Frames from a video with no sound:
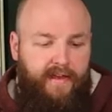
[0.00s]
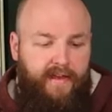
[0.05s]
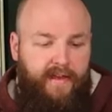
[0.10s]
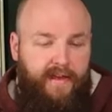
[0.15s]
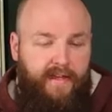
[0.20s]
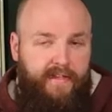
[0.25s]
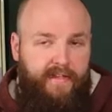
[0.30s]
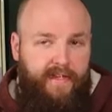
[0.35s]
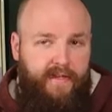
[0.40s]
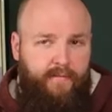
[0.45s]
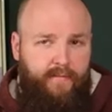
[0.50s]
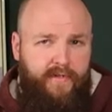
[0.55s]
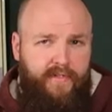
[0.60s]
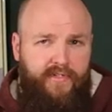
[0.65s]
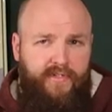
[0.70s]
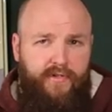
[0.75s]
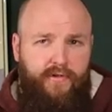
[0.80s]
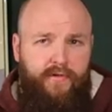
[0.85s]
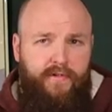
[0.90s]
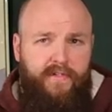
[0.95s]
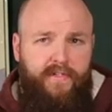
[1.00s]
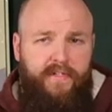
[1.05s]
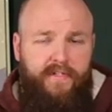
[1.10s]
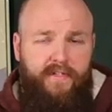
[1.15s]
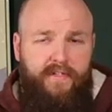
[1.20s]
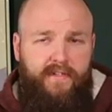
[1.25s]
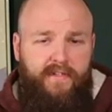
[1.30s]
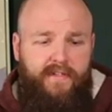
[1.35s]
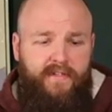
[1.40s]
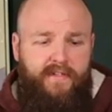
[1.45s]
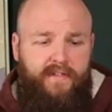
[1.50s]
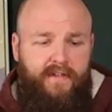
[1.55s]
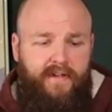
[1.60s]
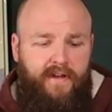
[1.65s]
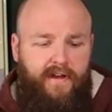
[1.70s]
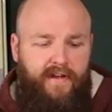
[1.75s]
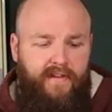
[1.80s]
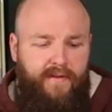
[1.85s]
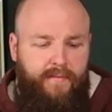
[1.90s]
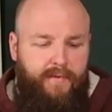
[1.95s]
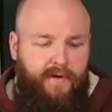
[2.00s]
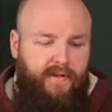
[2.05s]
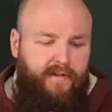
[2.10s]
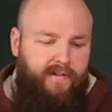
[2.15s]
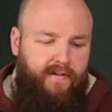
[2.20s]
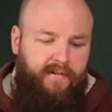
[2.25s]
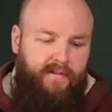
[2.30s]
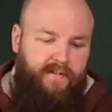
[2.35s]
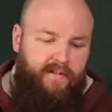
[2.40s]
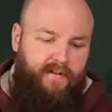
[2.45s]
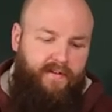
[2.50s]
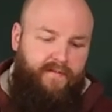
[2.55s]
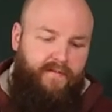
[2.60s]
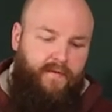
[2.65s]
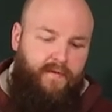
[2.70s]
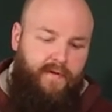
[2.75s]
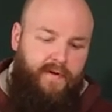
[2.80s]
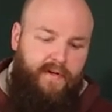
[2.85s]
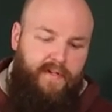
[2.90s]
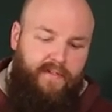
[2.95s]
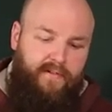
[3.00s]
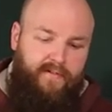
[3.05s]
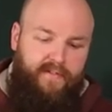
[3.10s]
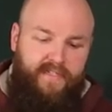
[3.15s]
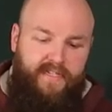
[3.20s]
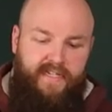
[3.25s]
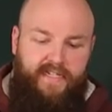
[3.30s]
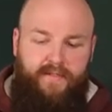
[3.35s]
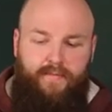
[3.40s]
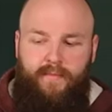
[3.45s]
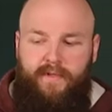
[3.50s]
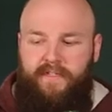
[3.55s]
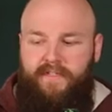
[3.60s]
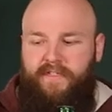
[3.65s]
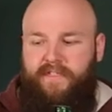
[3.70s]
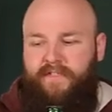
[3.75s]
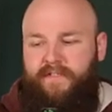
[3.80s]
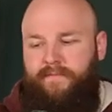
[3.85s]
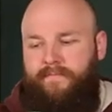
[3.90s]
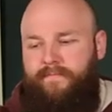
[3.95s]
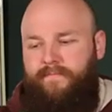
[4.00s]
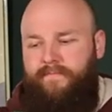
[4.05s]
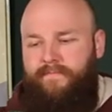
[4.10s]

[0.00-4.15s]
and then matured on the bottle for another six months.